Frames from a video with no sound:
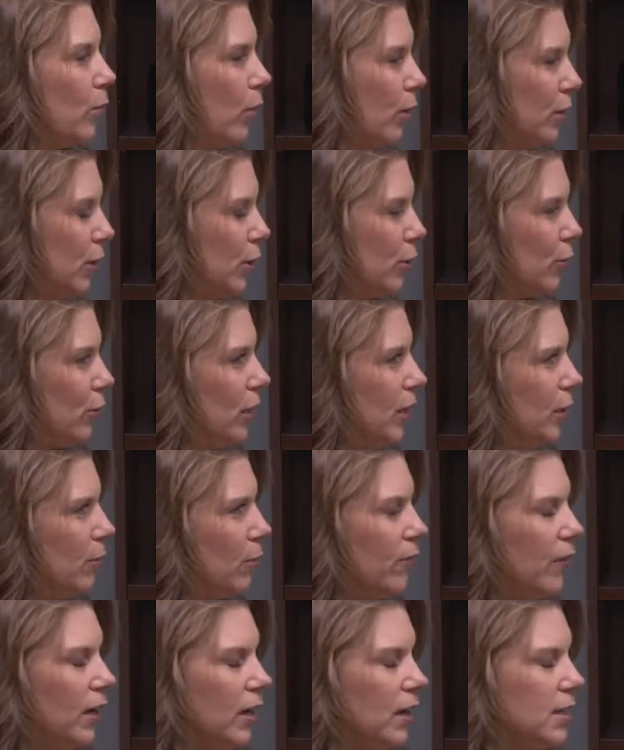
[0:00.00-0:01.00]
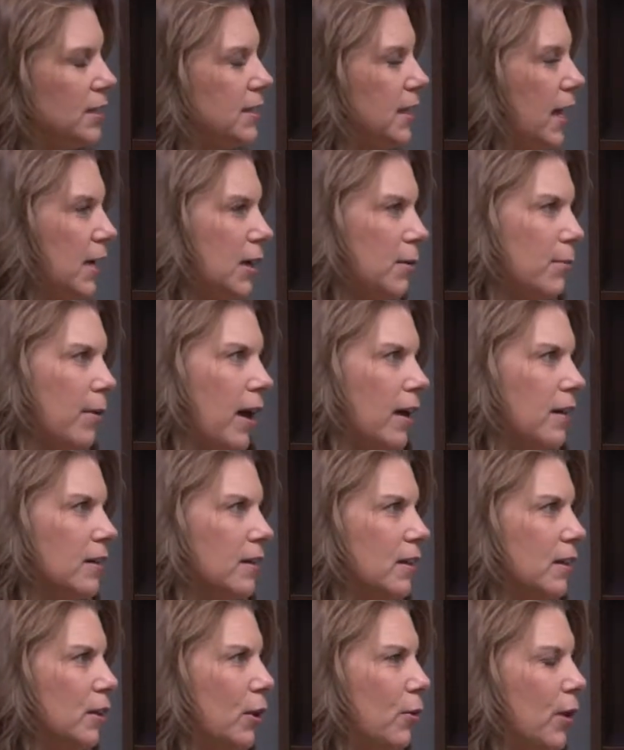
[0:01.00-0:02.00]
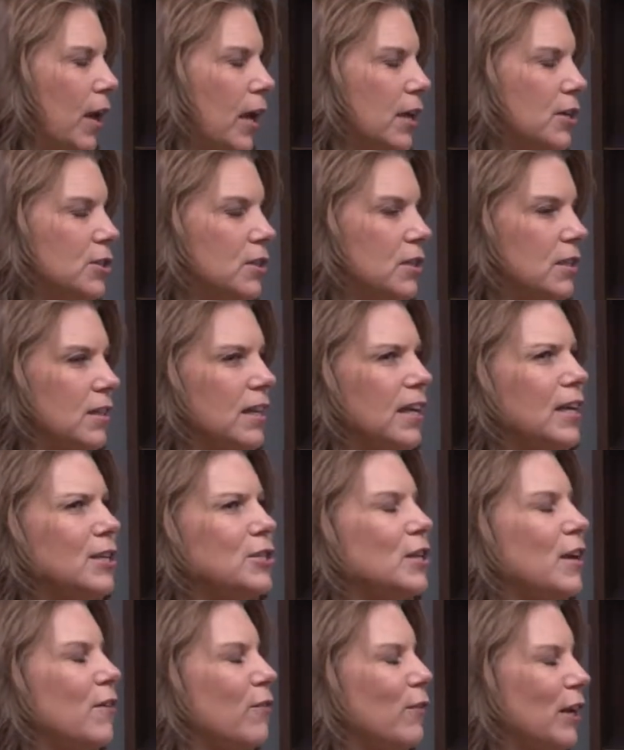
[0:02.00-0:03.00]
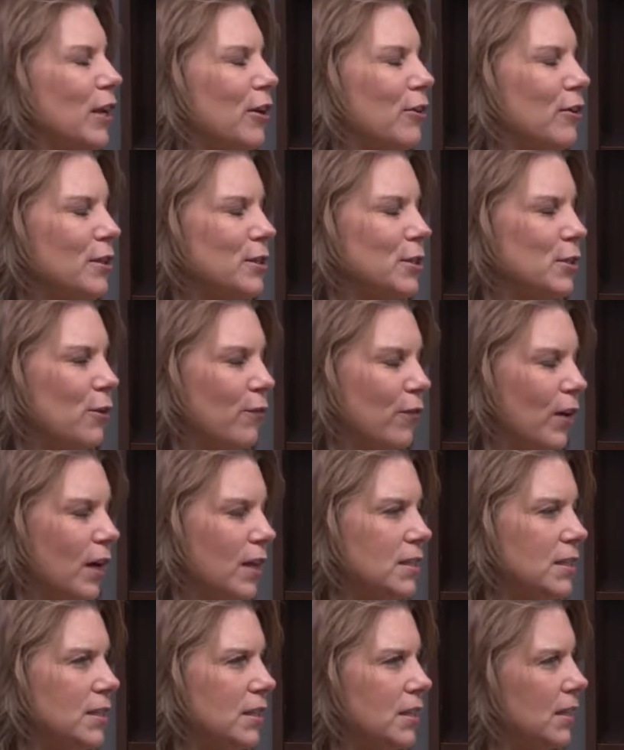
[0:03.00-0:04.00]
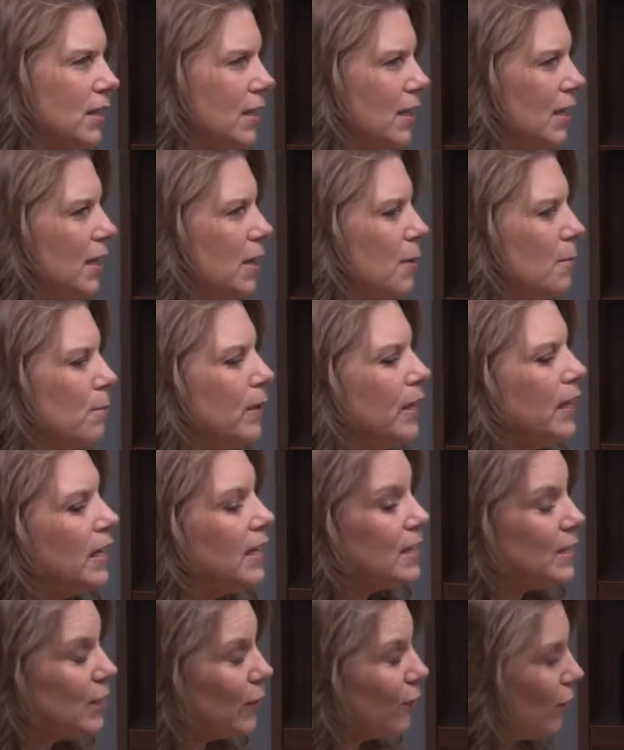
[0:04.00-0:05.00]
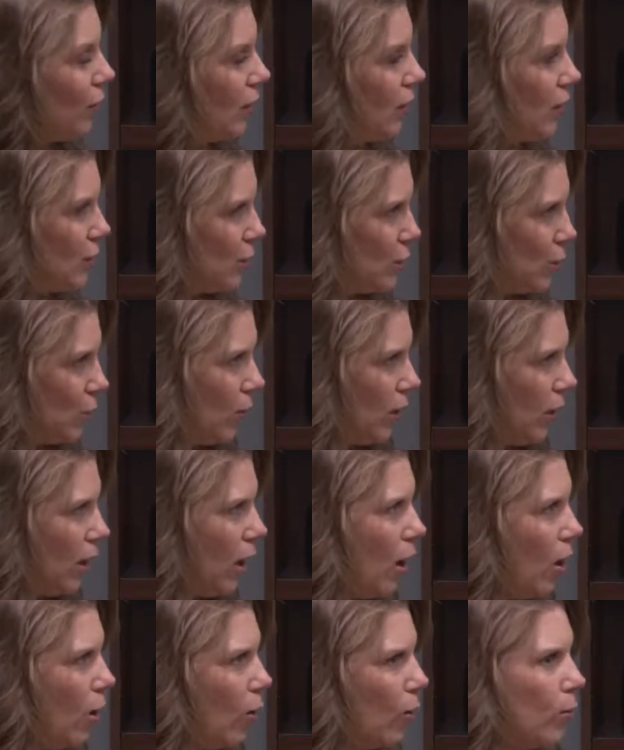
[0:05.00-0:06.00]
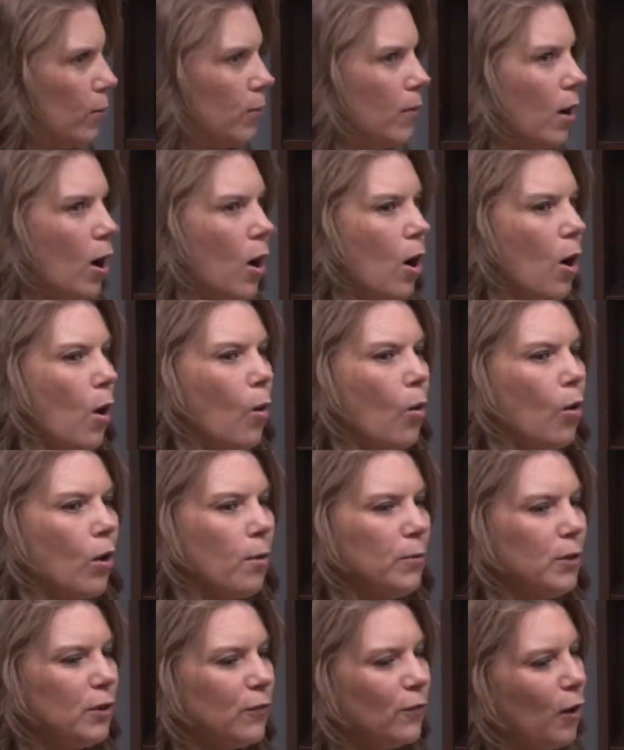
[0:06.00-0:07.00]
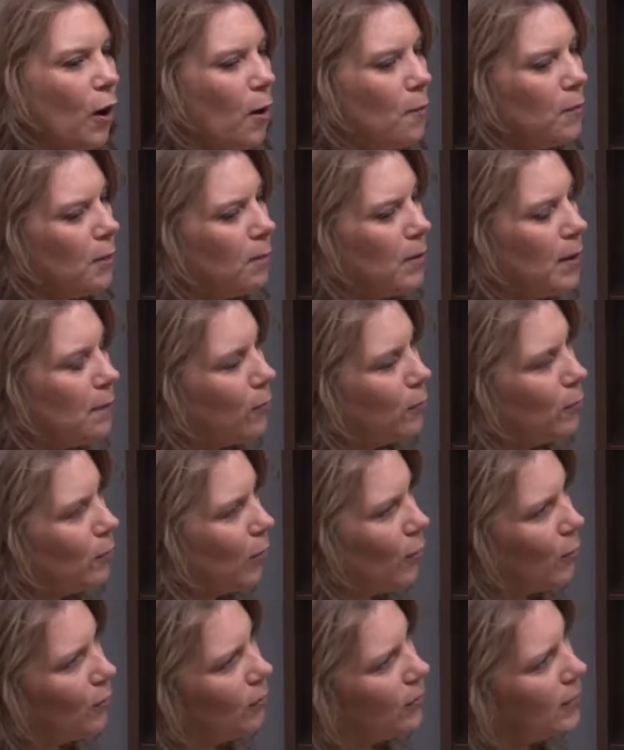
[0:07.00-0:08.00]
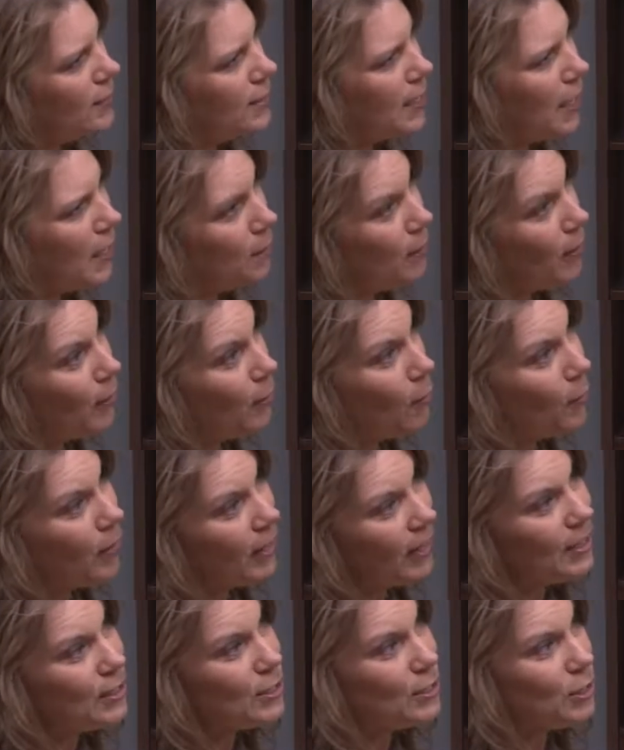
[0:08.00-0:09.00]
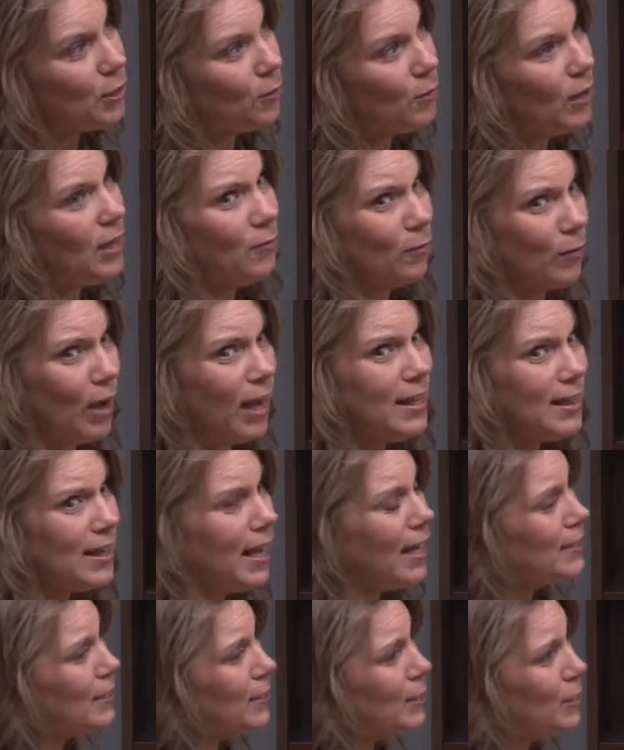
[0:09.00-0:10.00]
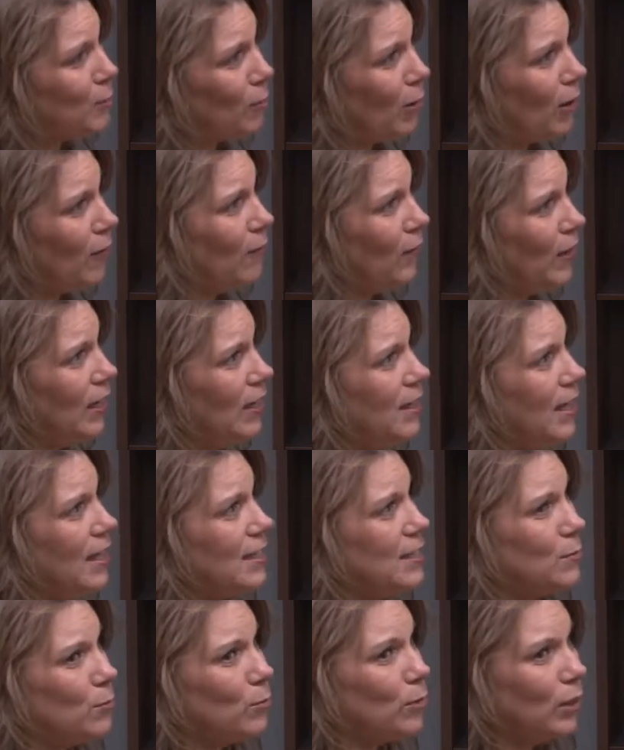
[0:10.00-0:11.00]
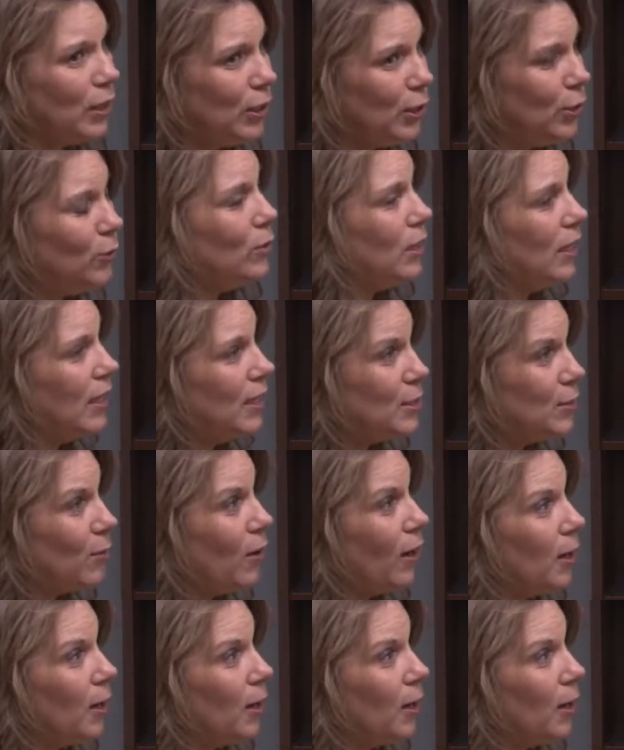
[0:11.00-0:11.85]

Walnut Creek. We're very excited about the location. Each and every year it's so fun to be at a different historic home or a beautiful home that people are excited about going into. And 8,000 square feet, that's really unique to our